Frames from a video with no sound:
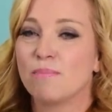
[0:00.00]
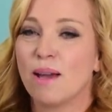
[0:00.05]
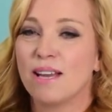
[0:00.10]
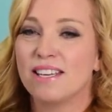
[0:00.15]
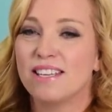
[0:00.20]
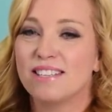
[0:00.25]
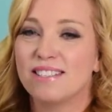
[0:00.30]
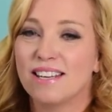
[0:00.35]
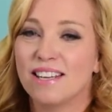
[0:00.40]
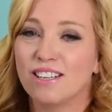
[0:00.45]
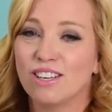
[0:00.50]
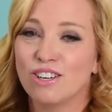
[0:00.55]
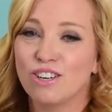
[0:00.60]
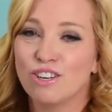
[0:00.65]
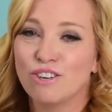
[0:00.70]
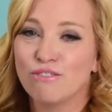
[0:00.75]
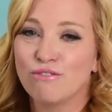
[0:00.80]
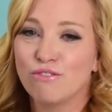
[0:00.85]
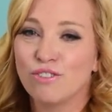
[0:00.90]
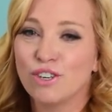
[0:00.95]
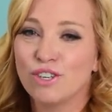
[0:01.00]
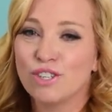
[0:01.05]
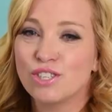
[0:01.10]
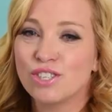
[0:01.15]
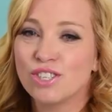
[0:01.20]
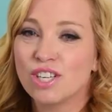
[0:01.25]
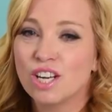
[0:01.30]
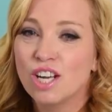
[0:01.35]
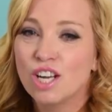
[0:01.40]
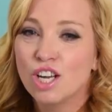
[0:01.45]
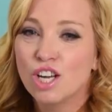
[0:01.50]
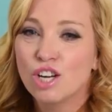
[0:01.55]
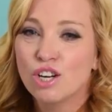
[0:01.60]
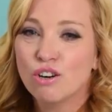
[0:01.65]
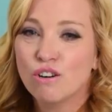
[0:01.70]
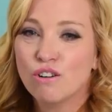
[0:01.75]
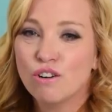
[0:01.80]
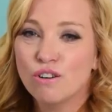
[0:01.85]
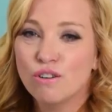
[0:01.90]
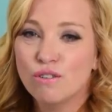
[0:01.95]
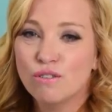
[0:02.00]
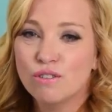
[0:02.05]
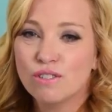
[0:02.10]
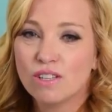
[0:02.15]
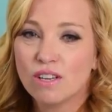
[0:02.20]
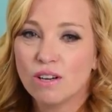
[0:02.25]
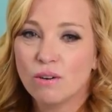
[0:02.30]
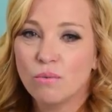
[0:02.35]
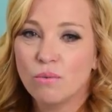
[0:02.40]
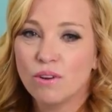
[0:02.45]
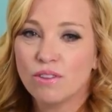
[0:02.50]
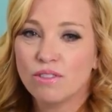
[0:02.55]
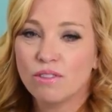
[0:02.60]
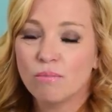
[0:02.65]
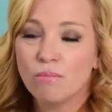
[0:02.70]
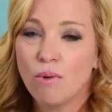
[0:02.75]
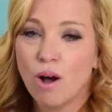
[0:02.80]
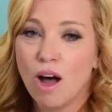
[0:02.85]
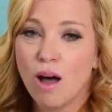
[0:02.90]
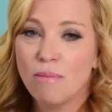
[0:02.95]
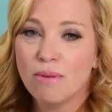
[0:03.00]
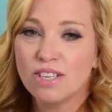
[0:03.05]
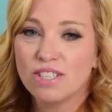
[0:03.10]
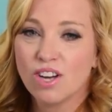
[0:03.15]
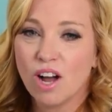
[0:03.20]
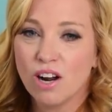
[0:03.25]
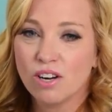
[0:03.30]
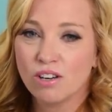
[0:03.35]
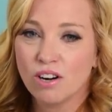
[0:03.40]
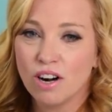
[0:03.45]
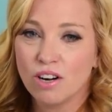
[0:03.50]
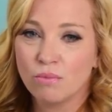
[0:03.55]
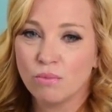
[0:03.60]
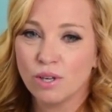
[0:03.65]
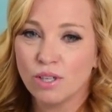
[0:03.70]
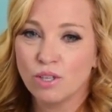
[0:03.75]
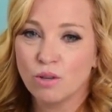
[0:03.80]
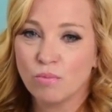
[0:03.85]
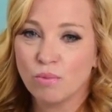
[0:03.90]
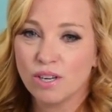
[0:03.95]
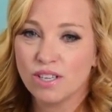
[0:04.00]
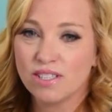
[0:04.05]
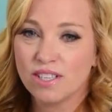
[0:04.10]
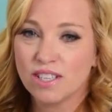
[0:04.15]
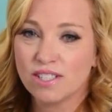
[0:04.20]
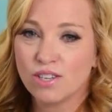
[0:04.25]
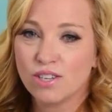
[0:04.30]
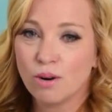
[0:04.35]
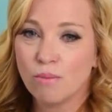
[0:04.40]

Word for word: Becky said on her first cruise with mom and daughter on Regal Princess,